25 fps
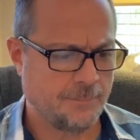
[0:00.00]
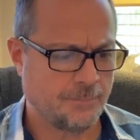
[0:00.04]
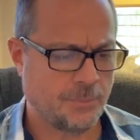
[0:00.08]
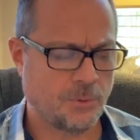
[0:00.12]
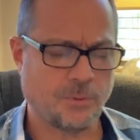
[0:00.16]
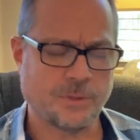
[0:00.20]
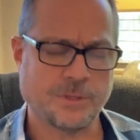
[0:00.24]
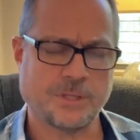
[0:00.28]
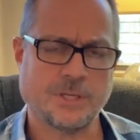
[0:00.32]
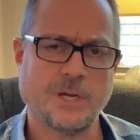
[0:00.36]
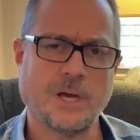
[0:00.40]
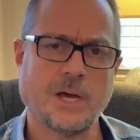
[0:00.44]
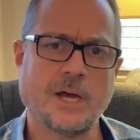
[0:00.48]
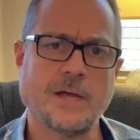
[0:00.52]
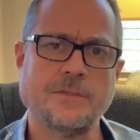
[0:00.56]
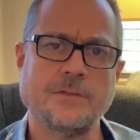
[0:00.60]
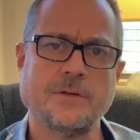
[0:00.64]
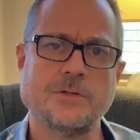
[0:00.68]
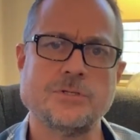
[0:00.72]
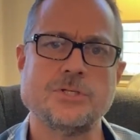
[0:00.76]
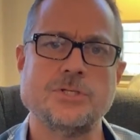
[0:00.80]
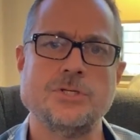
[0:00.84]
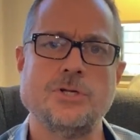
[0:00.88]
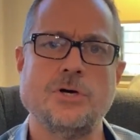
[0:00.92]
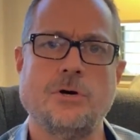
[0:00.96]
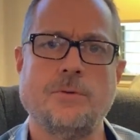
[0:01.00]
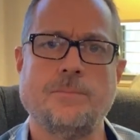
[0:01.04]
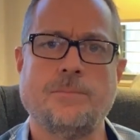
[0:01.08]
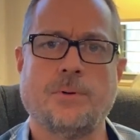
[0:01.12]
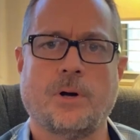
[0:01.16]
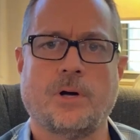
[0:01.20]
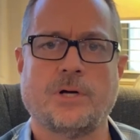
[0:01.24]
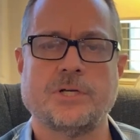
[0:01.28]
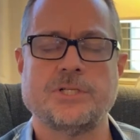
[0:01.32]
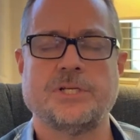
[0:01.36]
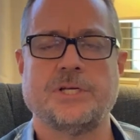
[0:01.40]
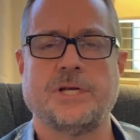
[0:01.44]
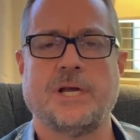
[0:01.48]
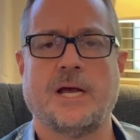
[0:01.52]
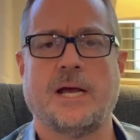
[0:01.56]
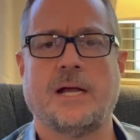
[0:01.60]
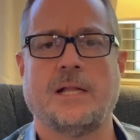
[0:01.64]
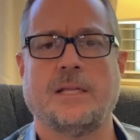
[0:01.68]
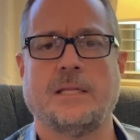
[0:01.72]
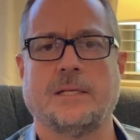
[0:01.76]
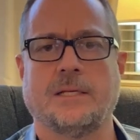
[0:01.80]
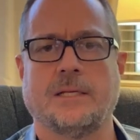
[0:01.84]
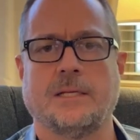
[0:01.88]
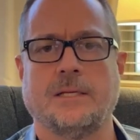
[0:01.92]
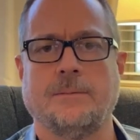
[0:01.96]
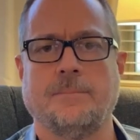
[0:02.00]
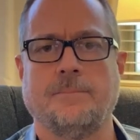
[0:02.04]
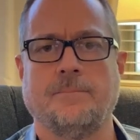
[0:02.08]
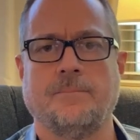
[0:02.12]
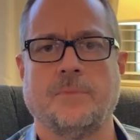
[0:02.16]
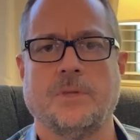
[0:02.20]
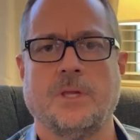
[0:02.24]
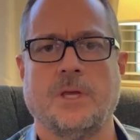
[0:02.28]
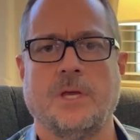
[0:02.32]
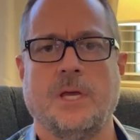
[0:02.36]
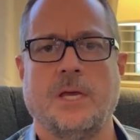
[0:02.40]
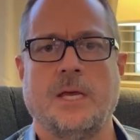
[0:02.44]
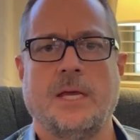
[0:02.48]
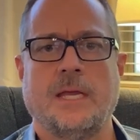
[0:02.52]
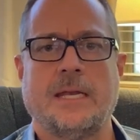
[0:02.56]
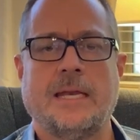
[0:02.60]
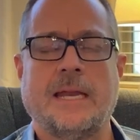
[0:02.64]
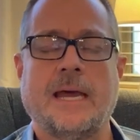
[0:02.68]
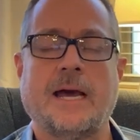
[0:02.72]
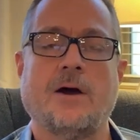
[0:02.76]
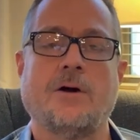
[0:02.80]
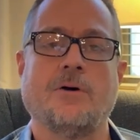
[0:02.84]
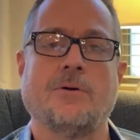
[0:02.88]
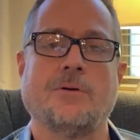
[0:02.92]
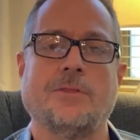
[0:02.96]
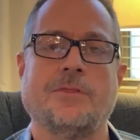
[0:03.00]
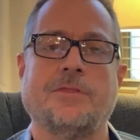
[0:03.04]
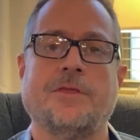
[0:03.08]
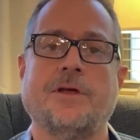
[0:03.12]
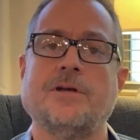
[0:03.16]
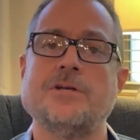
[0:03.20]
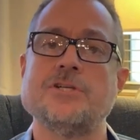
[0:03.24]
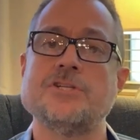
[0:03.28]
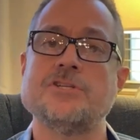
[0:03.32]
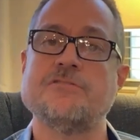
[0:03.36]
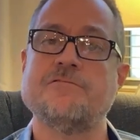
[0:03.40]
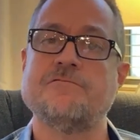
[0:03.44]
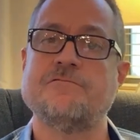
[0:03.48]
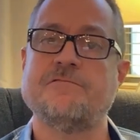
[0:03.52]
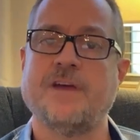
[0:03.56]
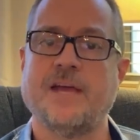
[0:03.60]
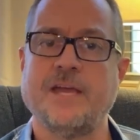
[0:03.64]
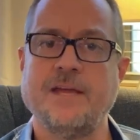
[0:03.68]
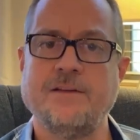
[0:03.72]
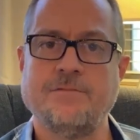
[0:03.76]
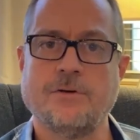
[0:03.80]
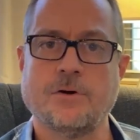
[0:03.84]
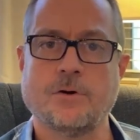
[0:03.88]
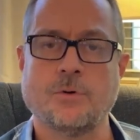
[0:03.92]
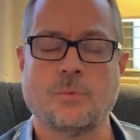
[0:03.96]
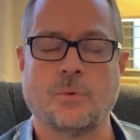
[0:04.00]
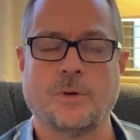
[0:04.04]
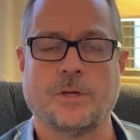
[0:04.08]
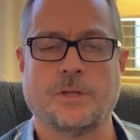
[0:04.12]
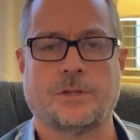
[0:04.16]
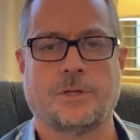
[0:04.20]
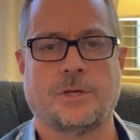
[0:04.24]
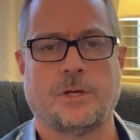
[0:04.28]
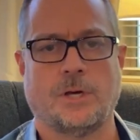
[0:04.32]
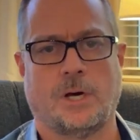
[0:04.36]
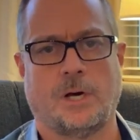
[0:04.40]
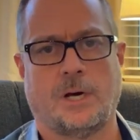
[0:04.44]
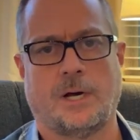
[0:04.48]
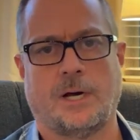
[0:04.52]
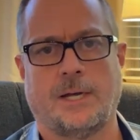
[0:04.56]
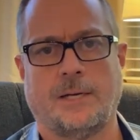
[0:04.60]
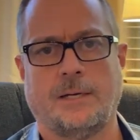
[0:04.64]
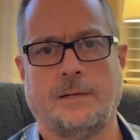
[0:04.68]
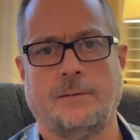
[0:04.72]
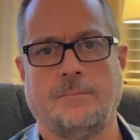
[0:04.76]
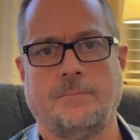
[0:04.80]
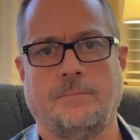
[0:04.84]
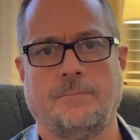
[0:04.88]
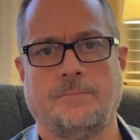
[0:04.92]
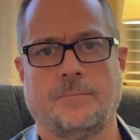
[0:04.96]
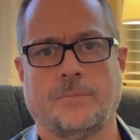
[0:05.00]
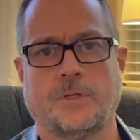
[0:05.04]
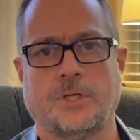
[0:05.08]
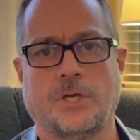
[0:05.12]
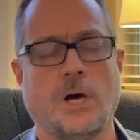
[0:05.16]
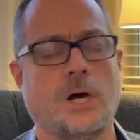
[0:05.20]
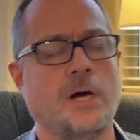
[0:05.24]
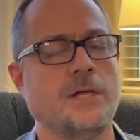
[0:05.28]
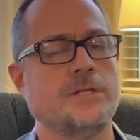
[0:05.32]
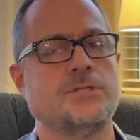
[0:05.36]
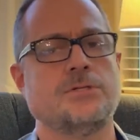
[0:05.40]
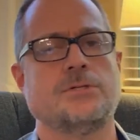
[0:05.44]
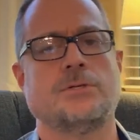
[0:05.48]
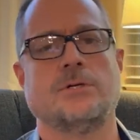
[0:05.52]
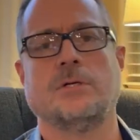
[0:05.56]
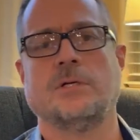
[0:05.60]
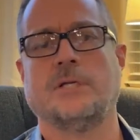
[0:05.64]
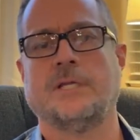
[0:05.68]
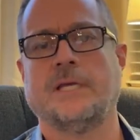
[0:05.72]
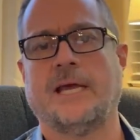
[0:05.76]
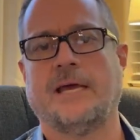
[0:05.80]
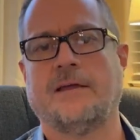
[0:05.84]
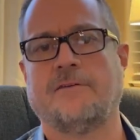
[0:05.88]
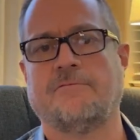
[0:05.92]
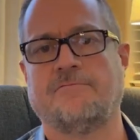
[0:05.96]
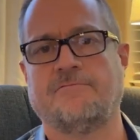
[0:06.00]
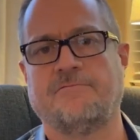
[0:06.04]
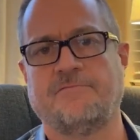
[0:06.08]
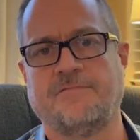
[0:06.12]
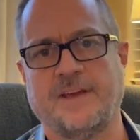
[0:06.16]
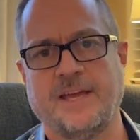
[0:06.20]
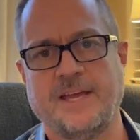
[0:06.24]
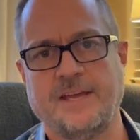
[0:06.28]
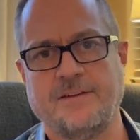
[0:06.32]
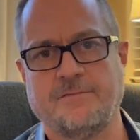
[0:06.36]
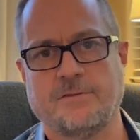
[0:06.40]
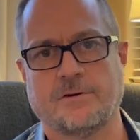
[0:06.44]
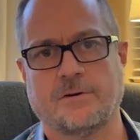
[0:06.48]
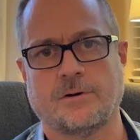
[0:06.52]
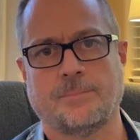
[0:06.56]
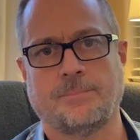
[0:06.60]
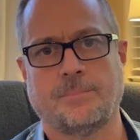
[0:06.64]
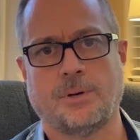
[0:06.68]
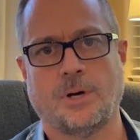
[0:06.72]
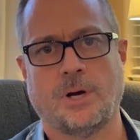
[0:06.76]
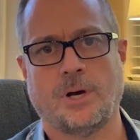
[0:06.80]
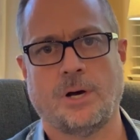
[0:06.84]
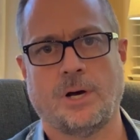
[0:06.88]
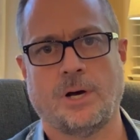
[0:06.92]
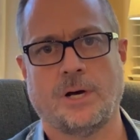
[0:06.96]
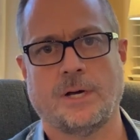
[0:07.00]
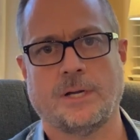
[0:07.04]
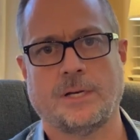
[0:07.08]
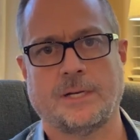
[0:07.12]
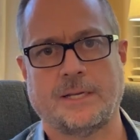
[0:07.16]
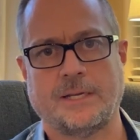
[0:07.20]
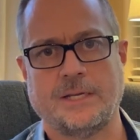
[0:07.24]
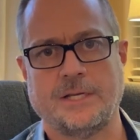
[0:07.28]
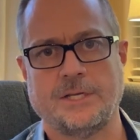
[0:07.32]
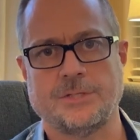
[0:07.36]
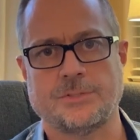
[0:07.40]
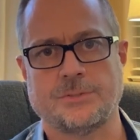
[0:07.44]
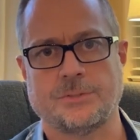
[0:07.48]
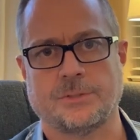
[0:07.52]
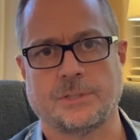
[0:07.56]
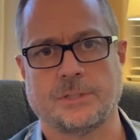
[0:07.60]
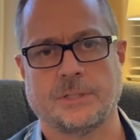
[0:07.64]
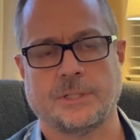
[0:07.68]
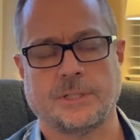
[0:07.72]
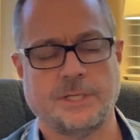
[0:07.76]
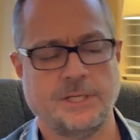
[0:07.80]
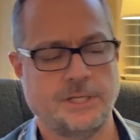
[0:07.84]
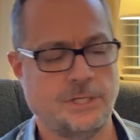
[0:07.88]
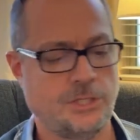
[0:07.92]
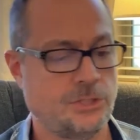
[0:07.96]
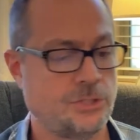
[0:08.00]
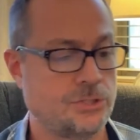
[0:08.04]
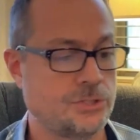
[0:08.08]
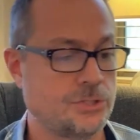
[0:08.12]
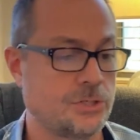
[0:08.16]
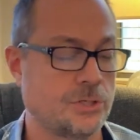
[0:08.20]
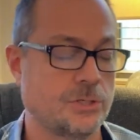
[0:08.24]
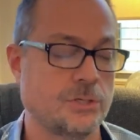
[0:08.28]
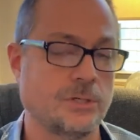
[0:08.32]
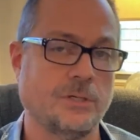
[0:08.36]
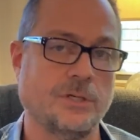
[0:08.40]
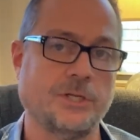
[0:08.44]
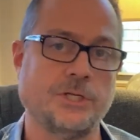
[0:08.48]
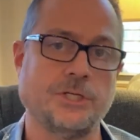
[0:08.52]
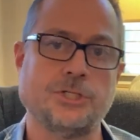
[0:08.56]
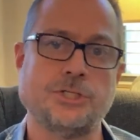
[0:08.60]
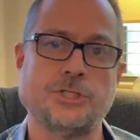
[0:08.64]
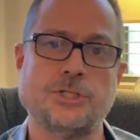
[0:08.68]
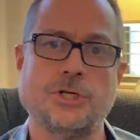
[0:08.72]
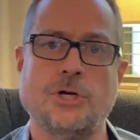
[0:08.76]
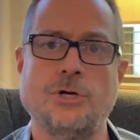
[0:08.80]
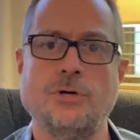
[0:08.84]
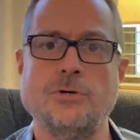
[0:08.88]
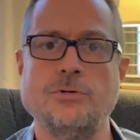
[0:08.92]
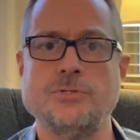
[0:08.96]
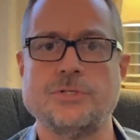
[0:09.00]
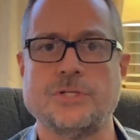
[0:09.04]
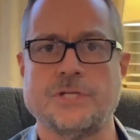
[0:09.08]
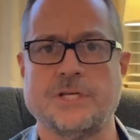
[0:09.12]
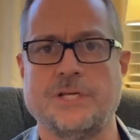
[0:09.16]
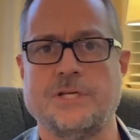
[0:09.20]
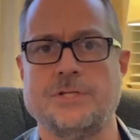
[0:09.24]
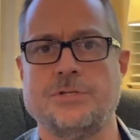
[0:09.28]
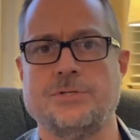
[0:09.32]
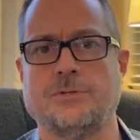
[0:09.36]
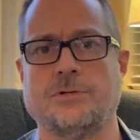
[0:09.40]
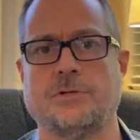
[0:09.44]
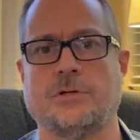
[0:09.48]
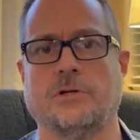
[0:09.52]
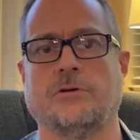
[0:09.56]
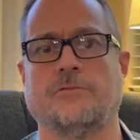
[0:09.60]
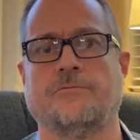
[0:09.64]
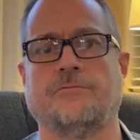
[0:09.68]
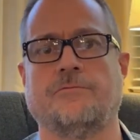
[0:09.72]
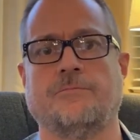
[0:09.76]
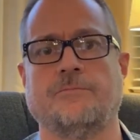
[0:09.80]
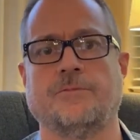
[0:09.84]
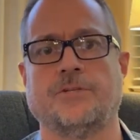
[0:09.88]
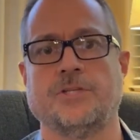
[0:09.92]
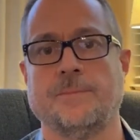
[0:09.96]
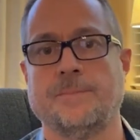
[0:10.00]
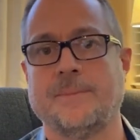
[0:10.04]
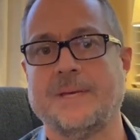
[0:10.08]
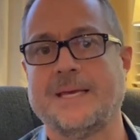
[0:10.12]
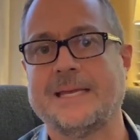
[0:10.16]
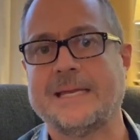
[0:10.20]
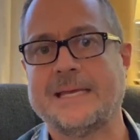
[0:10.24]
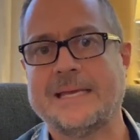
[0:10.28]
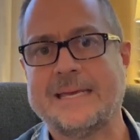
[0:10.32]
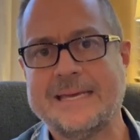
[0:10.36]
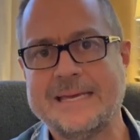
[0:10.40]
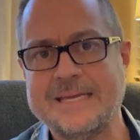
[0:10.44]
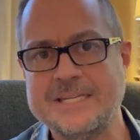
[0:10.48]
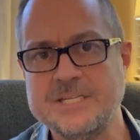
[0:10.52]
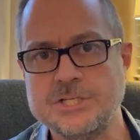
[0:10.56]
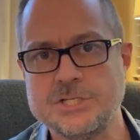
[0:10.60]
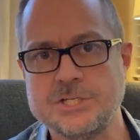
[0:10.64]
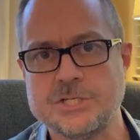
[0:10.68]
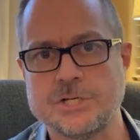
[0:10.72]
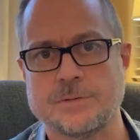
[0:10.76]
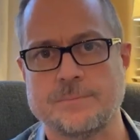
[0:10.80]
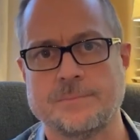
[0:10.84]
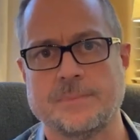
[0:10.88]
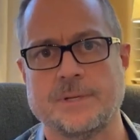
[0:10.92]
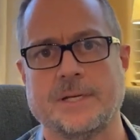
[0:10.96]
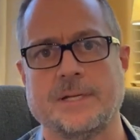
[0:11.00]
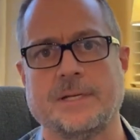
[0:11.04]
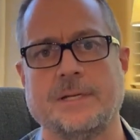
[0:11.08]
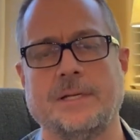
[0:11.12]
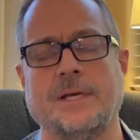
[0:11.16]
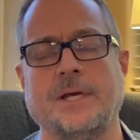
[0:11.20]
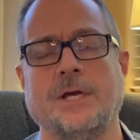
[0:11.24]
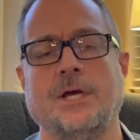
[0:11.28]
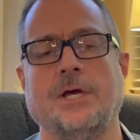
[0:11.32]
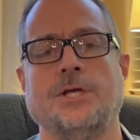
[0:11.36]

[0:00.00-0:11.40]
But with God, there's no partiality. Now, there's favor with God. God certainly had favor upon Israel. He certainly chose Israel to be an instrument